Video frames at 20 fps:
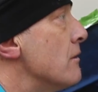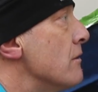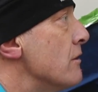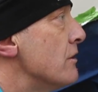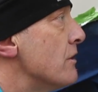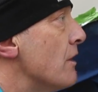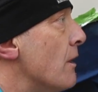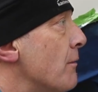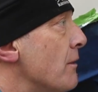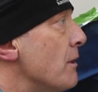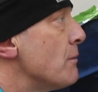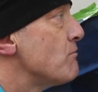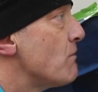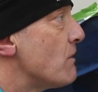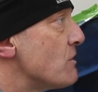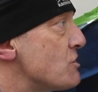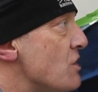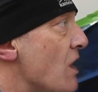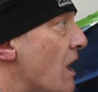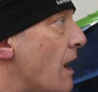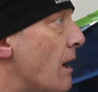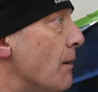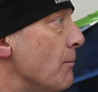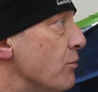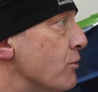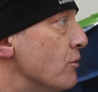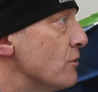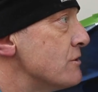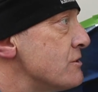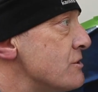You don't want to brush
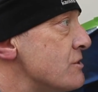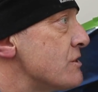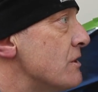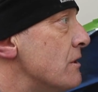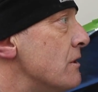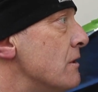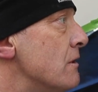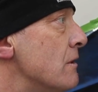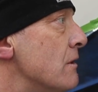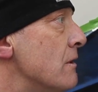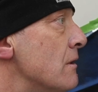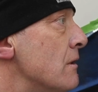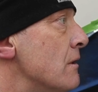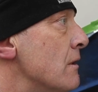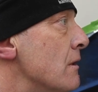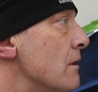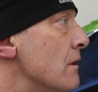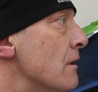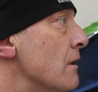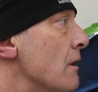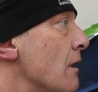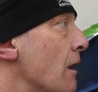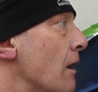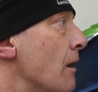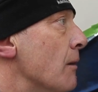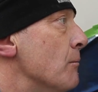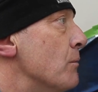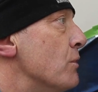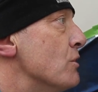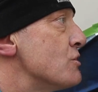upwards
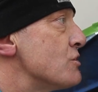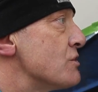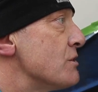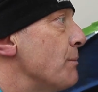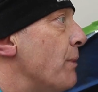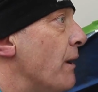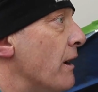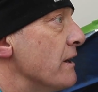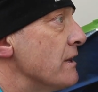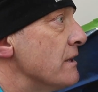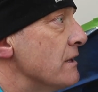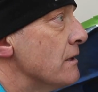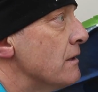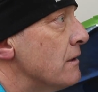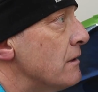and push the paint